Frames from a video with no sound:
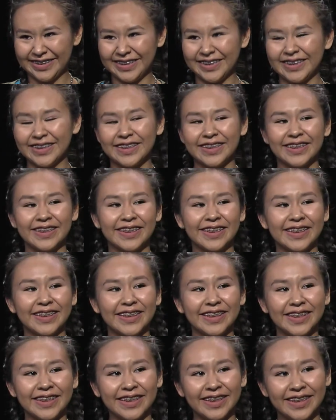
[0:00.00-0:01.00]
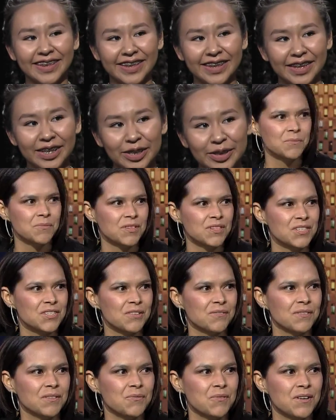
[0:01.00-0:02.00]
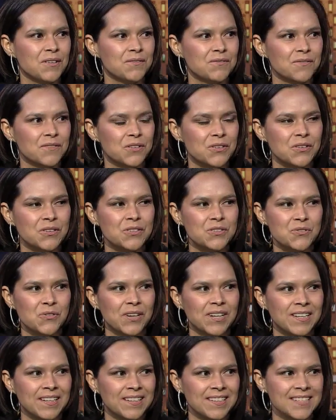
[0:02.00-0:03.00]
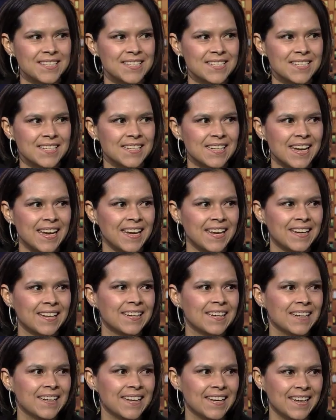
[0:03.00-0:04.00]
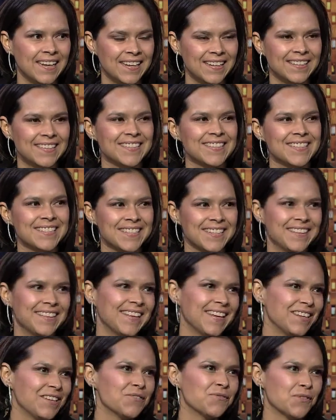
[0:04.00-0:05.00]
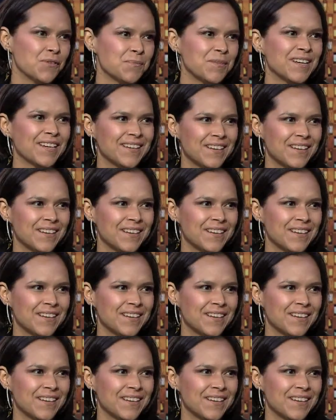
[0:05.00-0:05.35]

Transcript: All right, well, thank you so much, everyone, for joining us today. And thank you for being